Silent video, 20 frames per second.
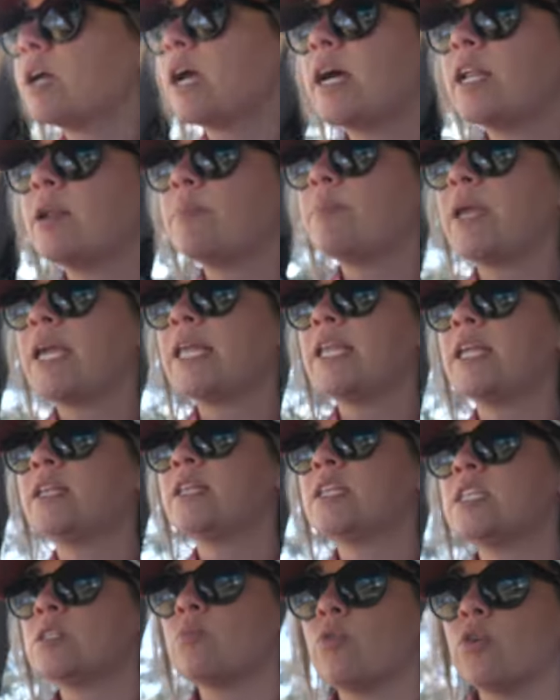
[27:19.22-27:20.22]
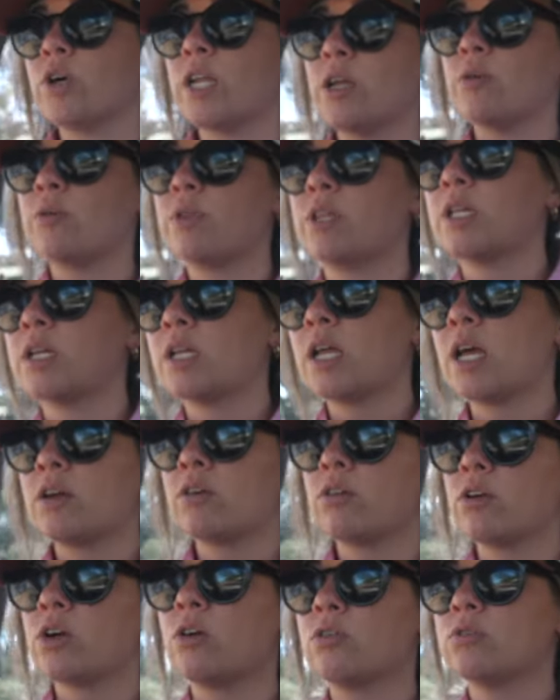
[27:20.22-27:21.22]
had a meeting this morning with an
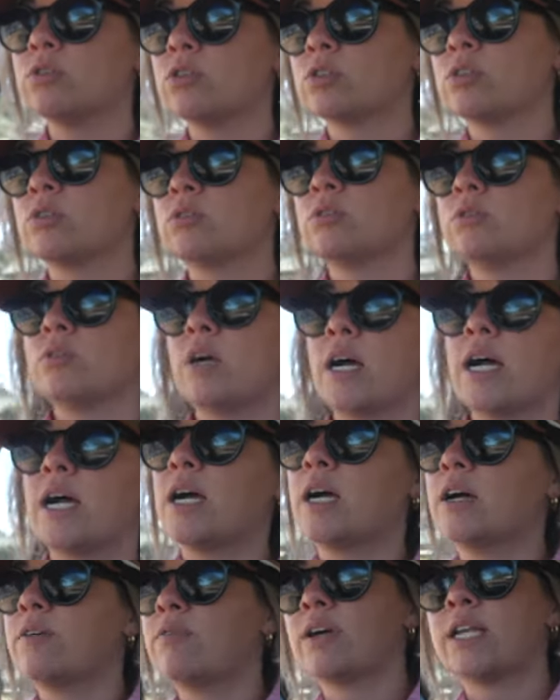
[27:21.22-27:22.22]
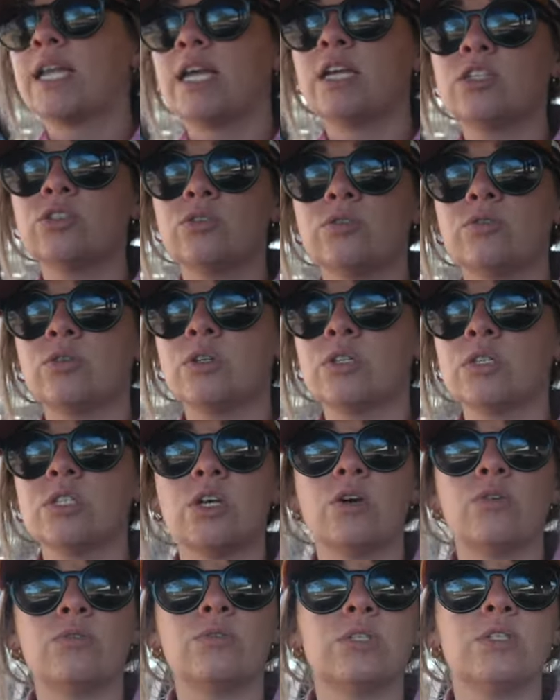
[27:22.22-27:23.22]
agricultural uh, financial
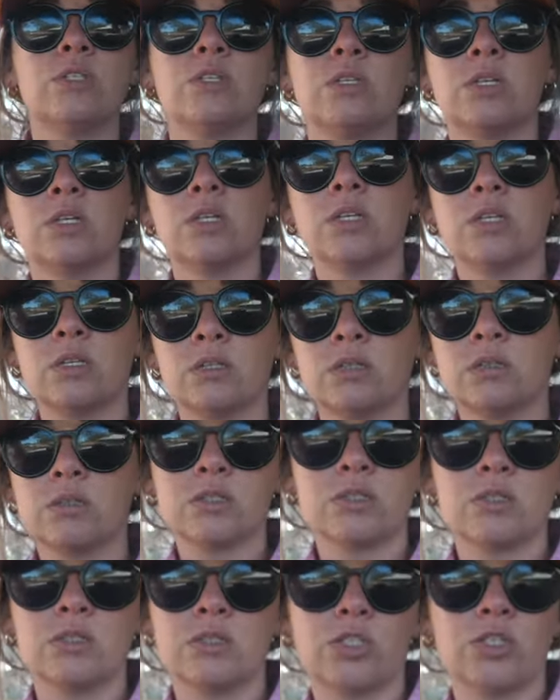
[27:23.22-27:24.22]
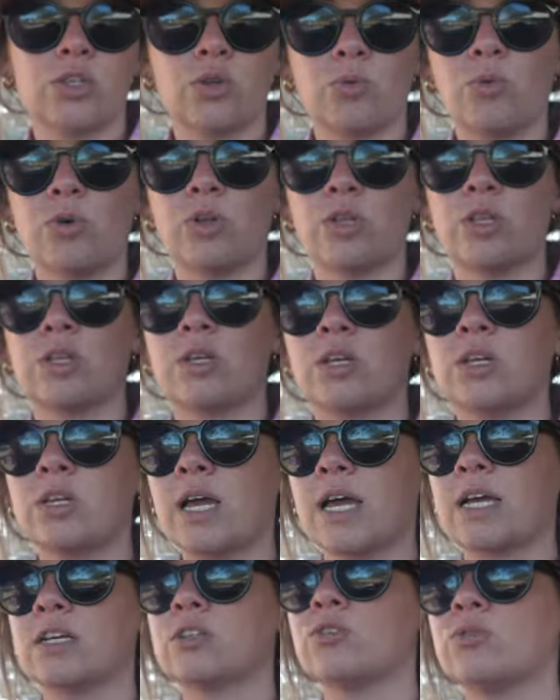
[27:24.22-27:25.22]
consultant. Don't know what the
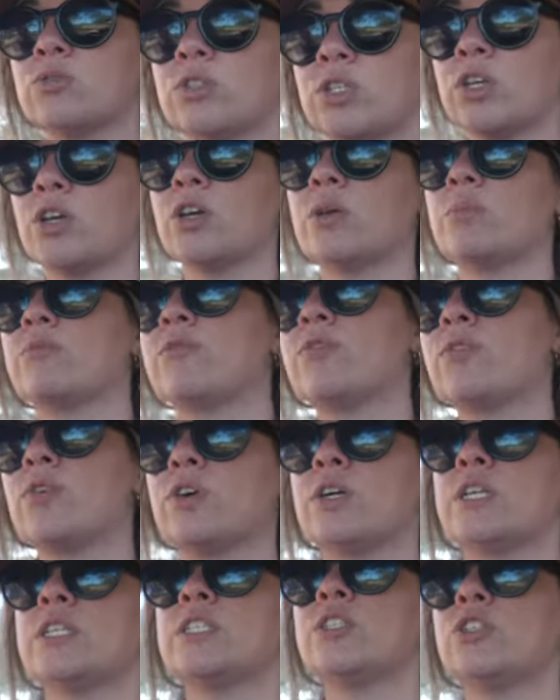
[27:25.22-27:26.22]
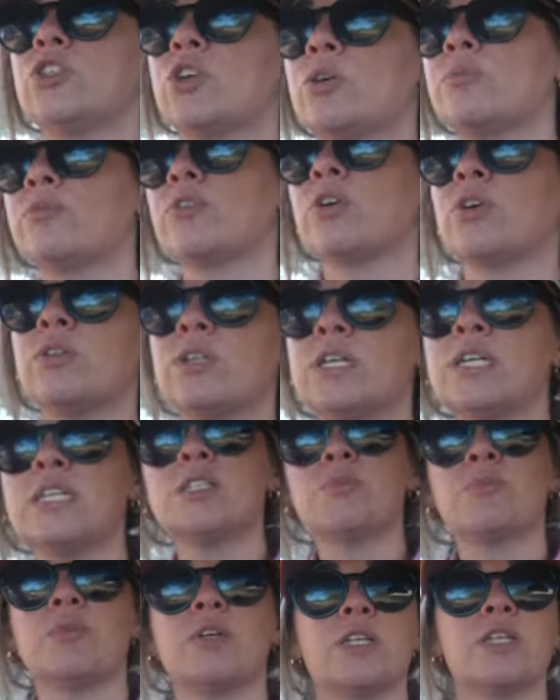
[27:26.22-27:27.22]
actual term for his job role
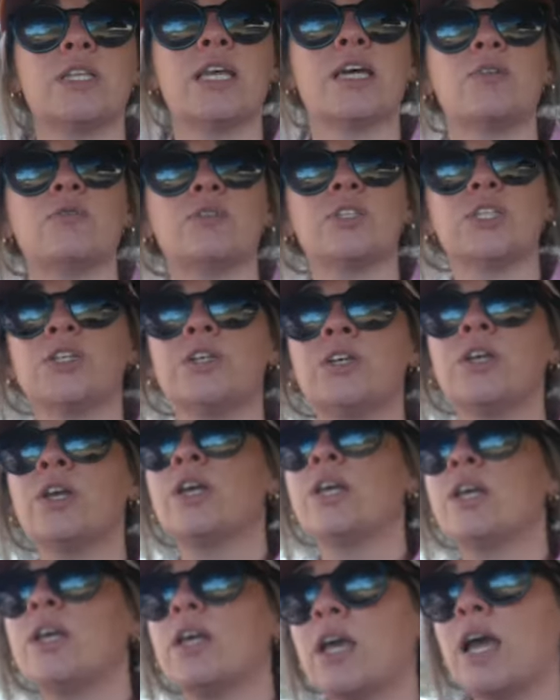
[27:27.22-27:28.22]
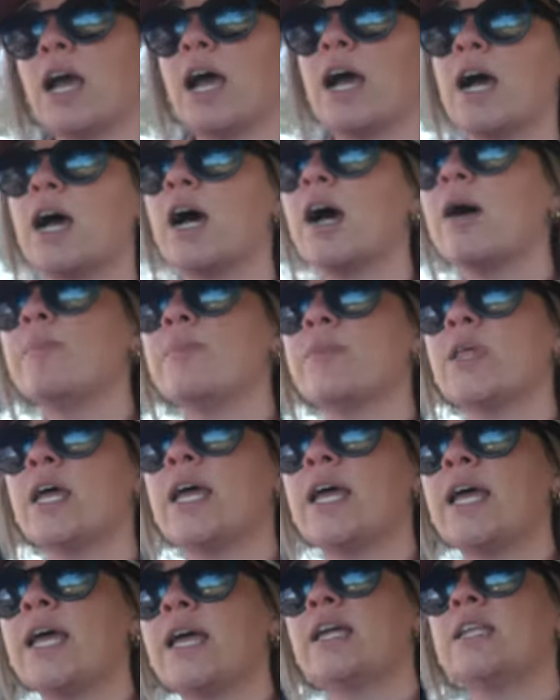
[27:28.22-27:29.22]
is, but that'll do. Um,
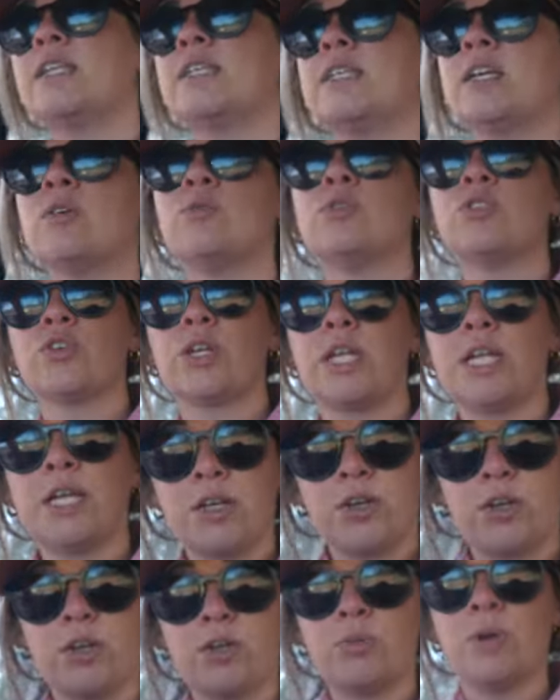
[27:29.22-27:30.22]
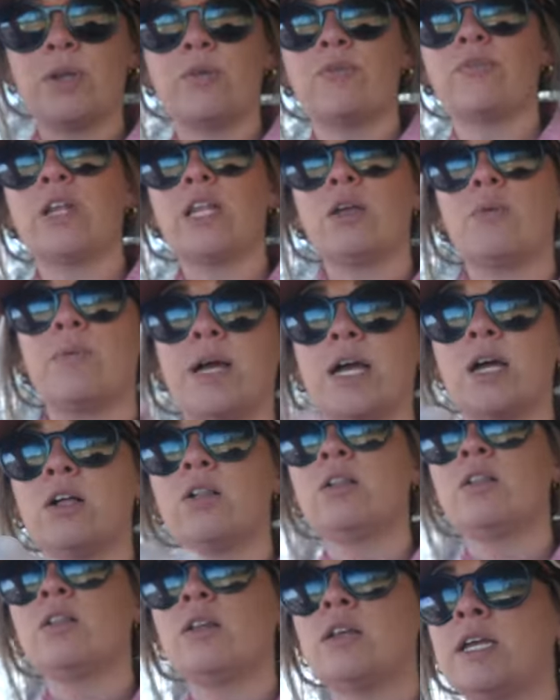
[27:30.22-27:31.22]
and it was really good, went really
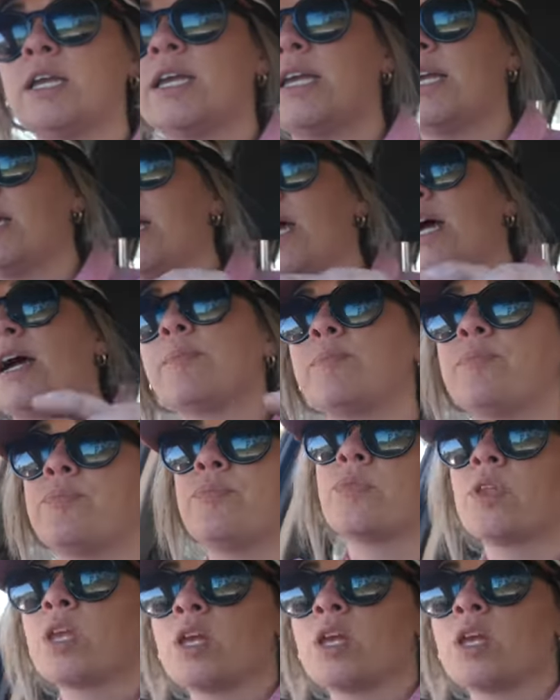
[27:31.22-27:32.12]
well. He, um,